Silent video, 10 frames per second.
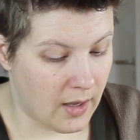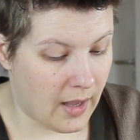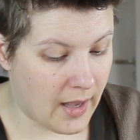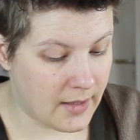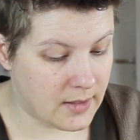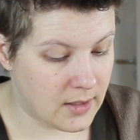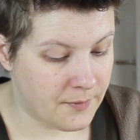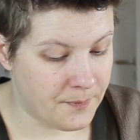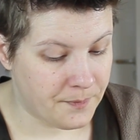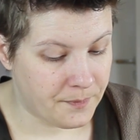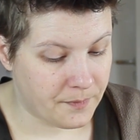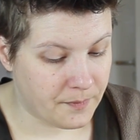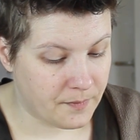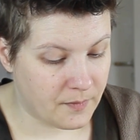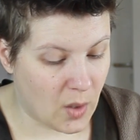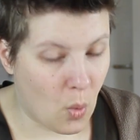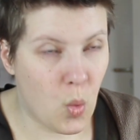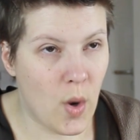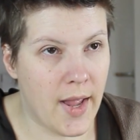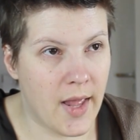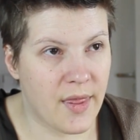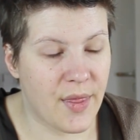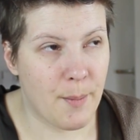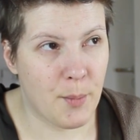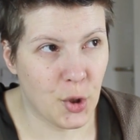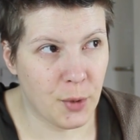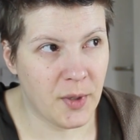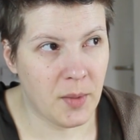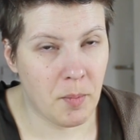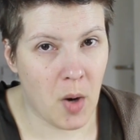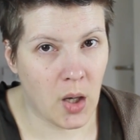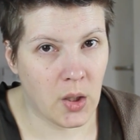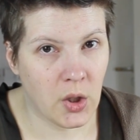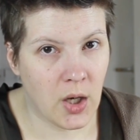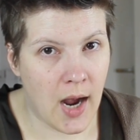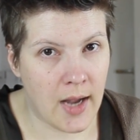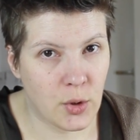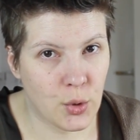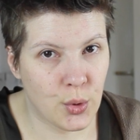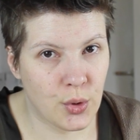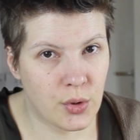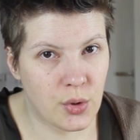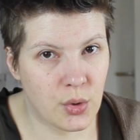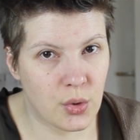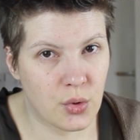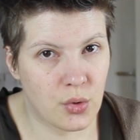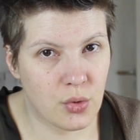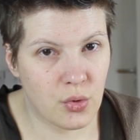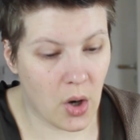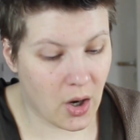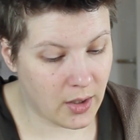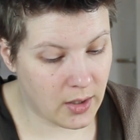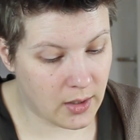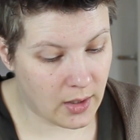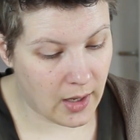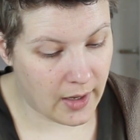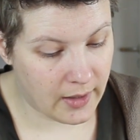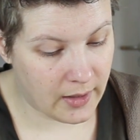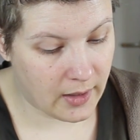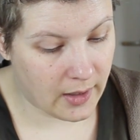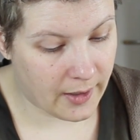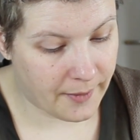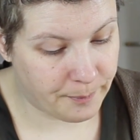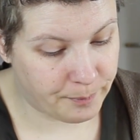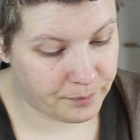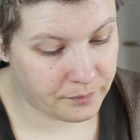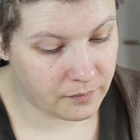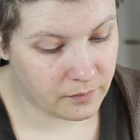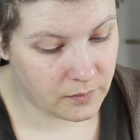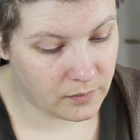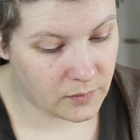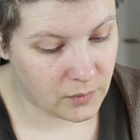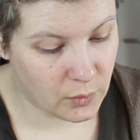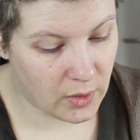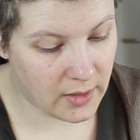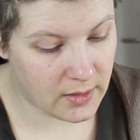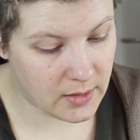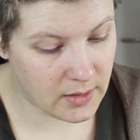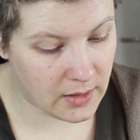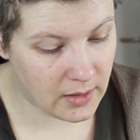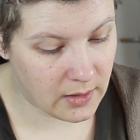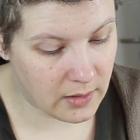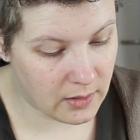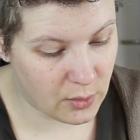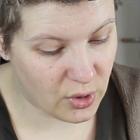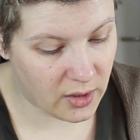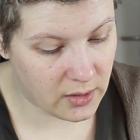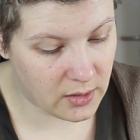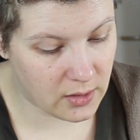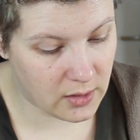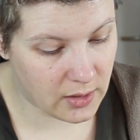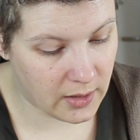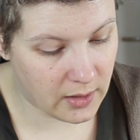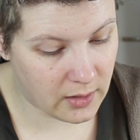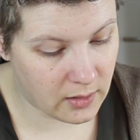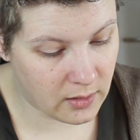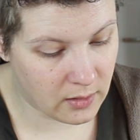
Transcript: And with a permanent marker, I could draw in like, well, let's say I take